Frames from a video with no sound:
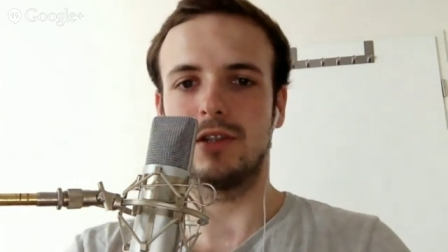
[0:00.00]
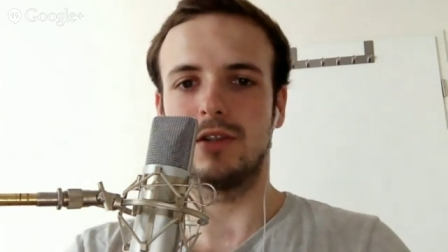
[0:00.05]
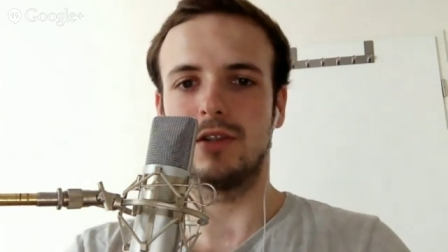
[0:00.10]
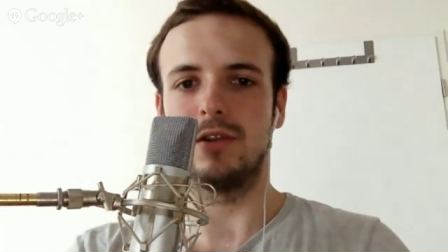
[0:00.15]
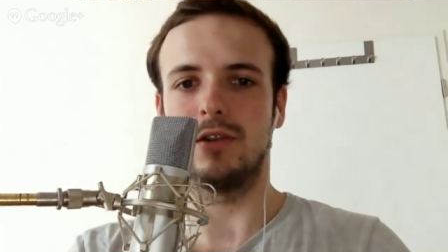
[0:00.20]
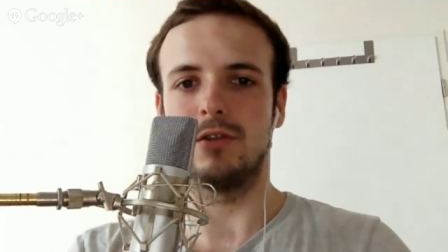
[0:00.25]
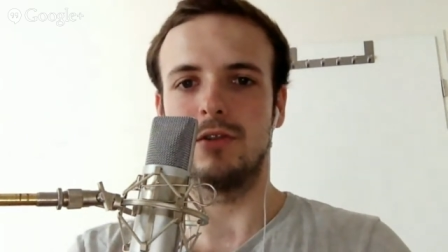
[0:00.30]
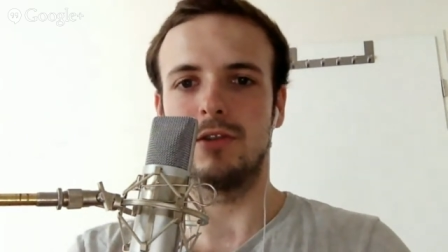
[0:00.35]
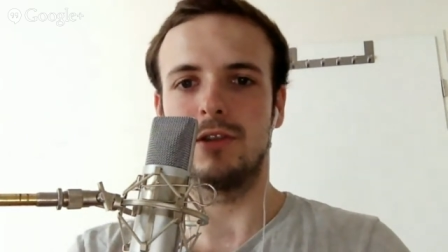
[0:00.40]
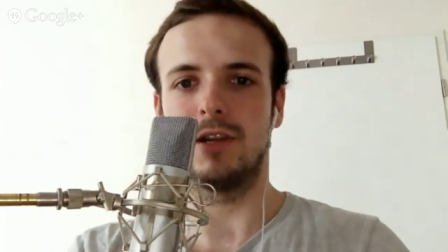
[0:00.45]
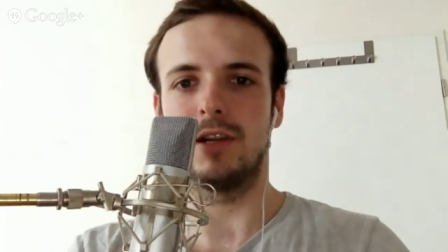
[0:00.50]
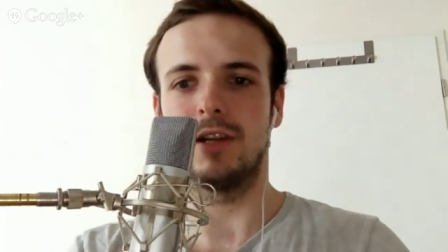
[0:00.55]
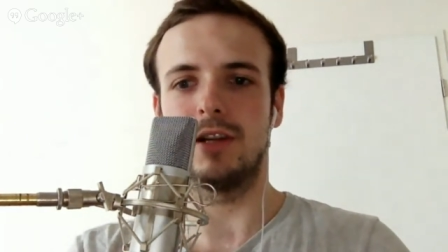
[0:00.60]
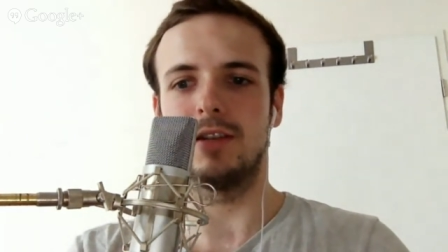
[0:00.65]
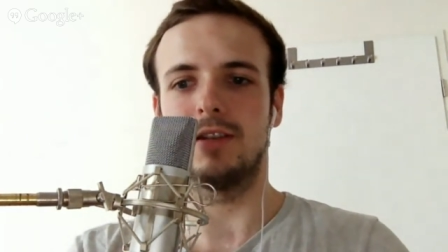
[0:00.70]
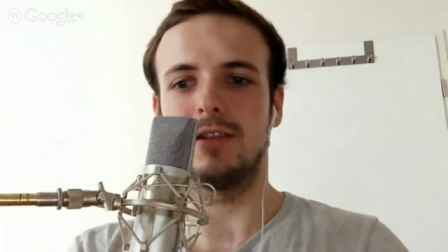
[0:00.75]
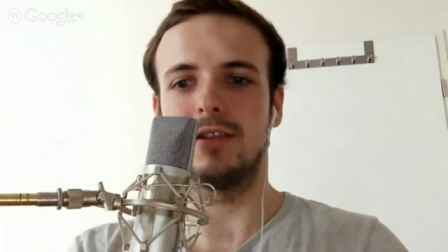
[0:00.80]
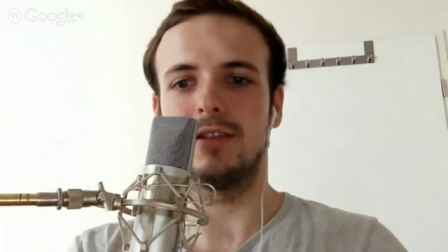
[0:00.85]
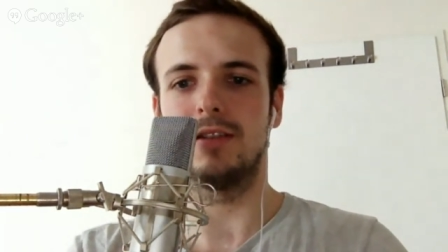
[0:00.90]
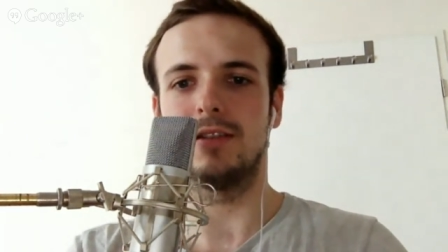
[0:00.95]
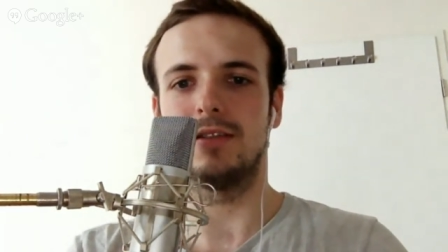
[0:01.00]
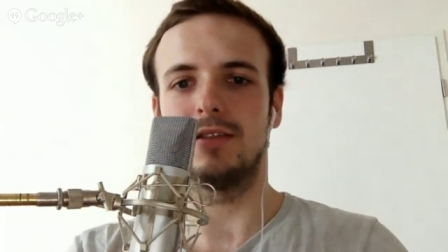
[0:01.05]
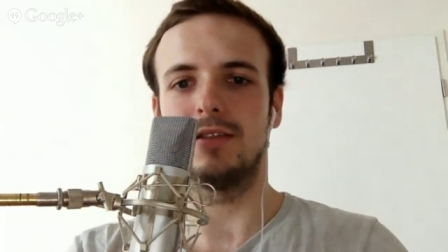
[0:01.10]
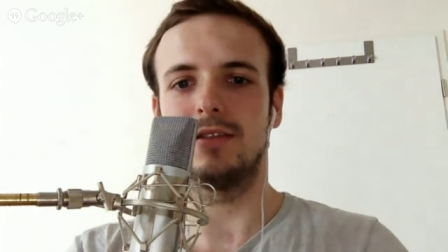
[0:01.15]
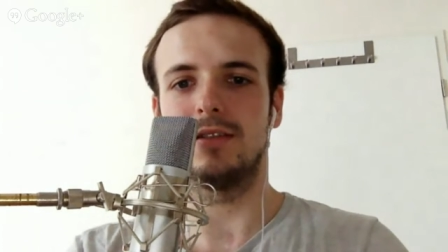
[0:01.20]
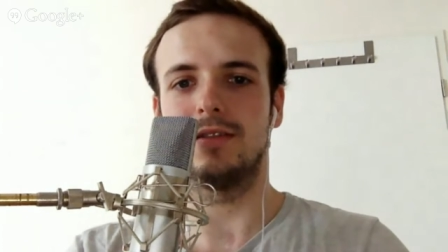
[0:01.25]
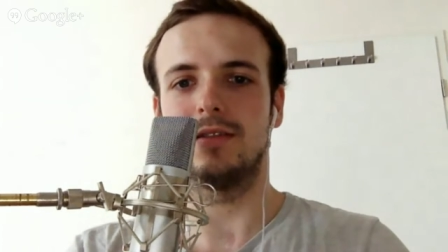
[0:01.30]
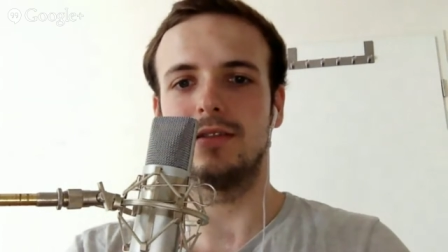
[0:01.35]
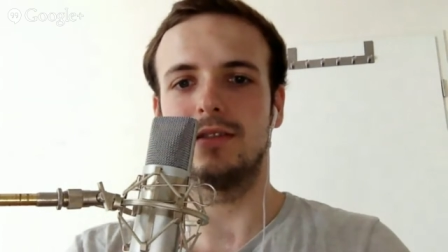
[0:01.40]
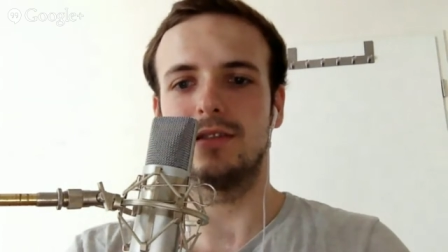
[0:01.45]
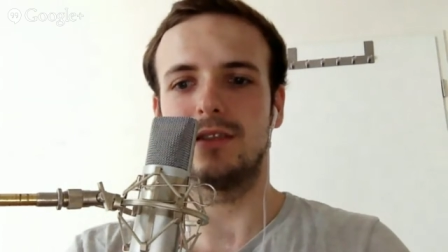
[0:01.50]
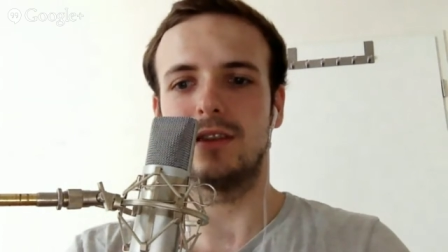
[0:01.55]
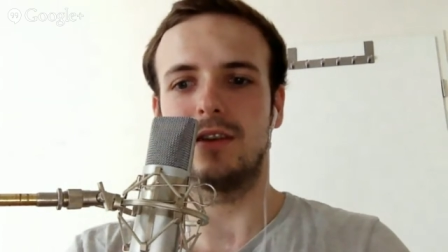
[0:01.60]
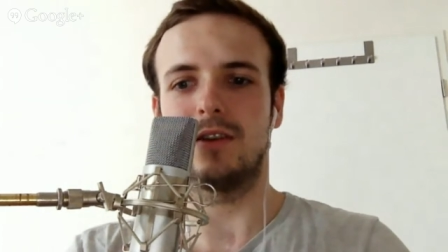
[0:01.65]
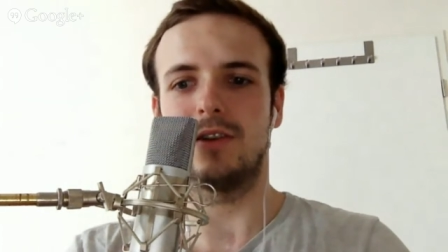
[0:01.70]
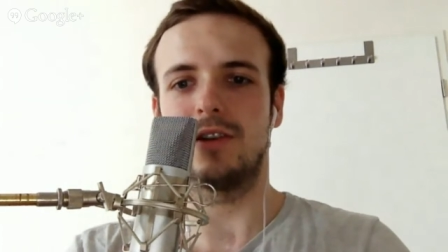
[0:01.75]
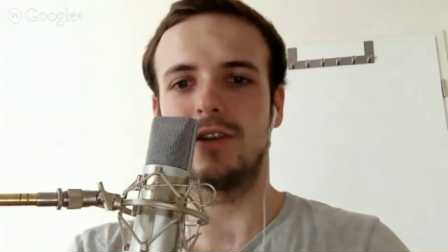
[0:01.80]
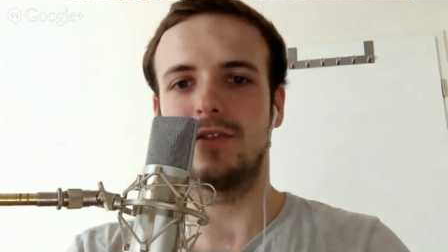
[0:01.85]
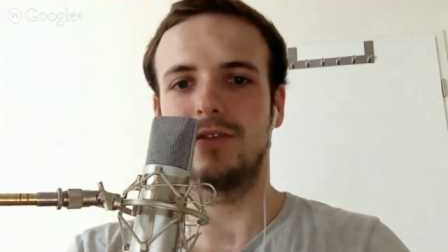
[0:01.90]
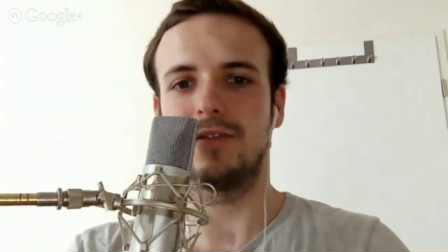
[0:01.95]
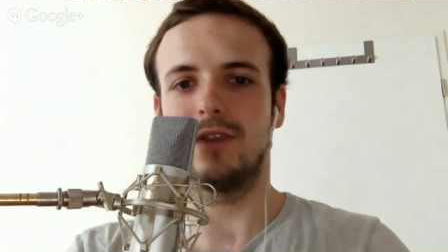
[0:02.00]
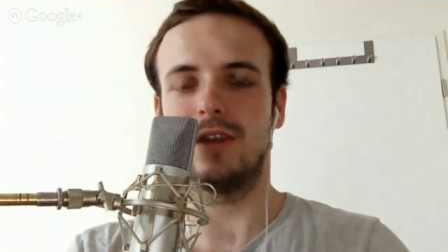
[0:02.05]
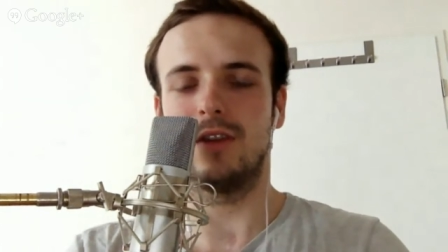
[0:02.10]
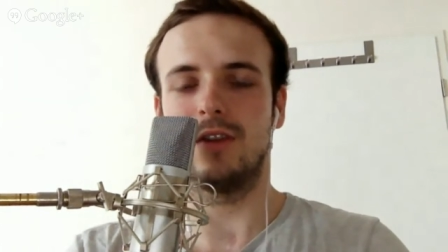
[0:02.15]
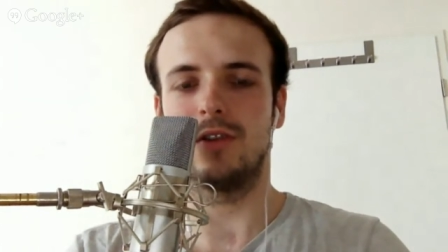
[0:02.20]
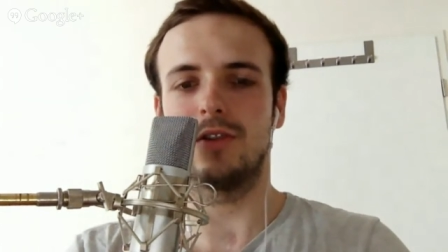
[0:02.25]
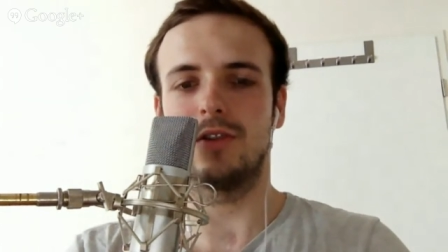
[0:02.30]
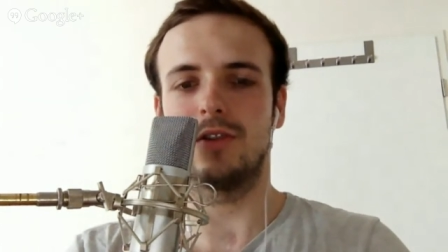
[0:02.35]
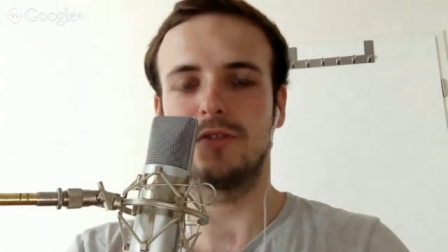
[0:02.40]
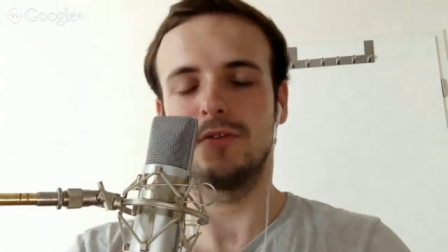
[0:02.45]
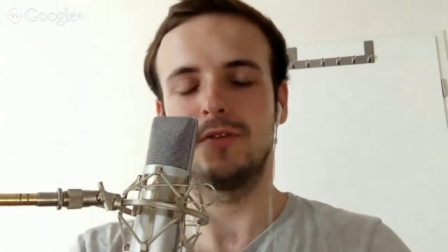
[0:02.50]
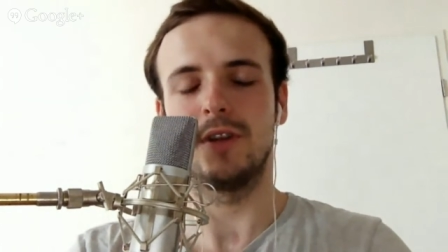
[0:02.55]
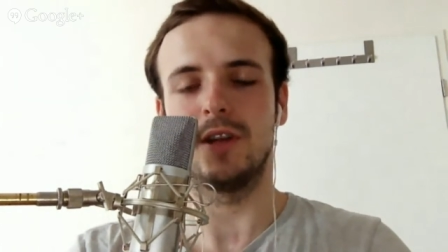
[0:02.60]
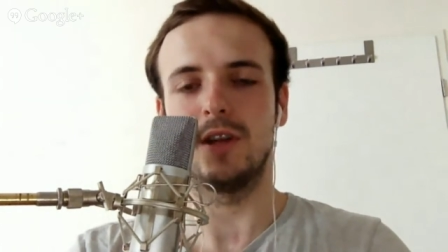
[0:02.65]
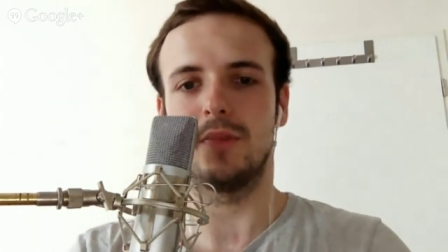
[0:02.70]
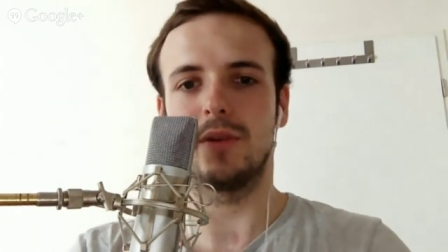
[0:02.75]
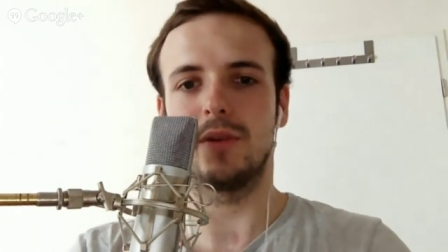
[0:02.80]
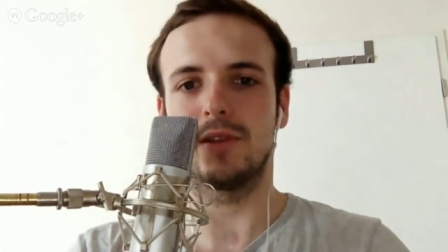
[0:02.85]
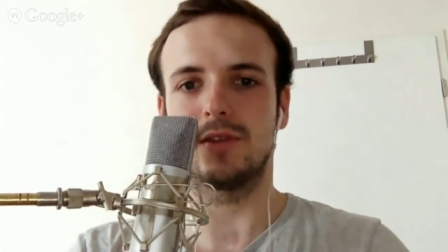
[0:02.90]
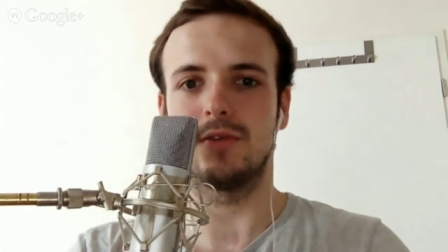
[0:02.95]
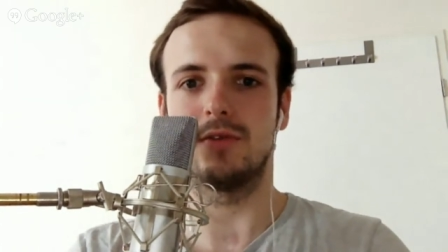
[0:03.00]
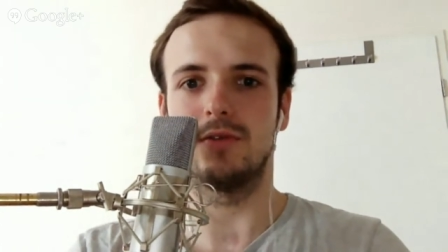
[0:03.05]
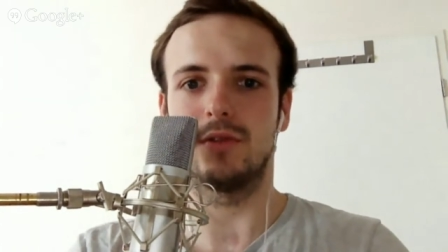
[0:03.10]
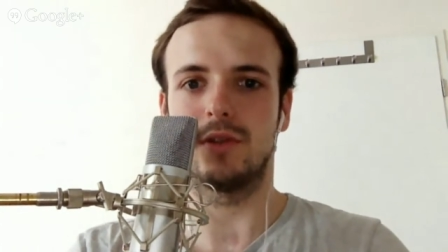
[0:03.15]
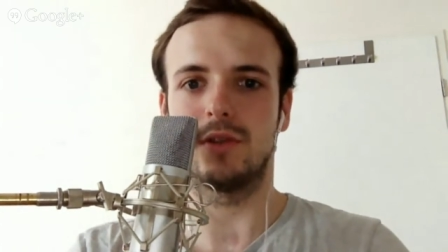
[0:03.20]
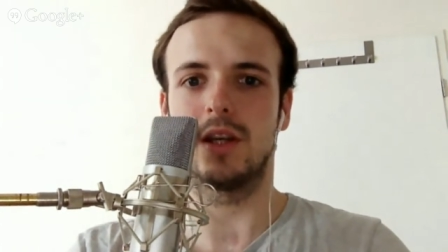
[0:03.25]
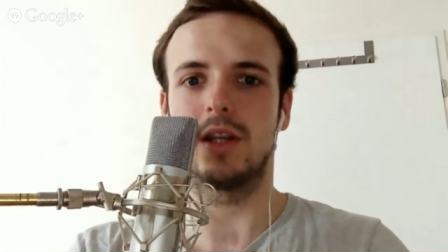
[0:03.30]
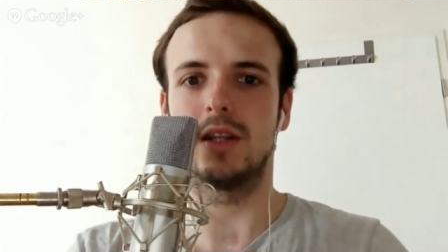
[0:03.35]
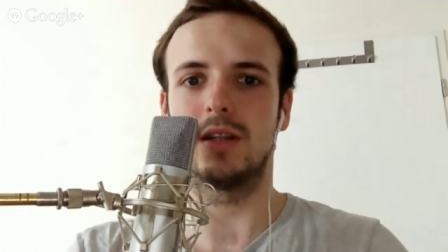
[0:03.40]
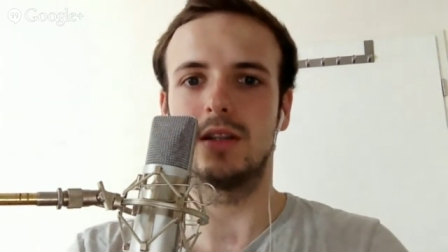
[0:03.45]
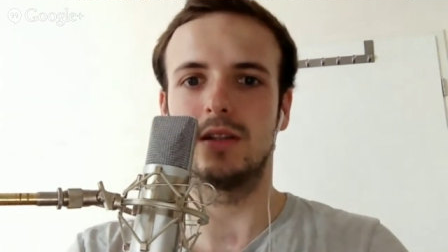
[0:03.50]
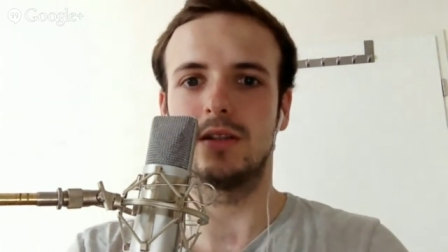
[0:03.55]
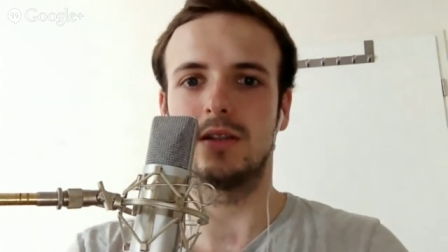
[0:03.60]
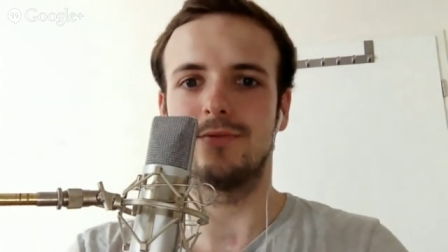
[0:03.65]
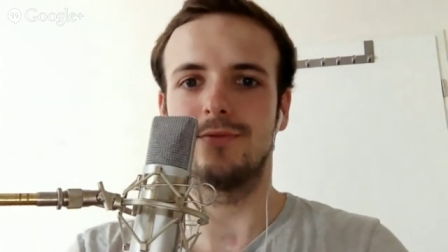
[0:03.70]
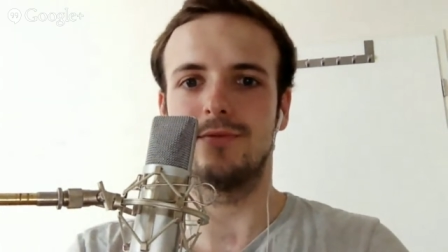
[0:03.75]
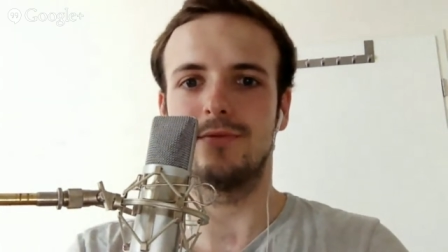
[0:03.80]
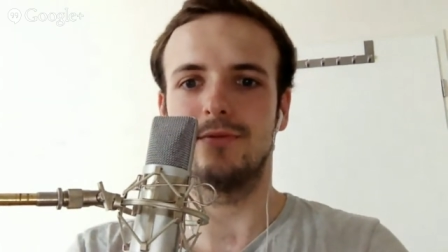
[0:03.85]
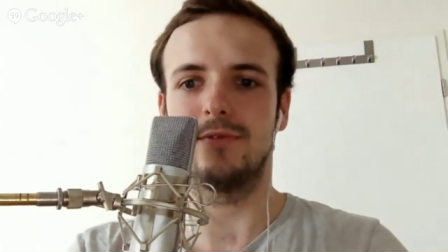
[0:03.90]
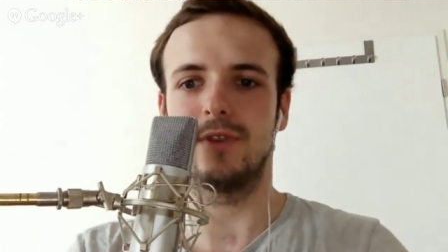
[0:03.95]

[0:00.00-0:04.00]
You know, there's a lot of developers who can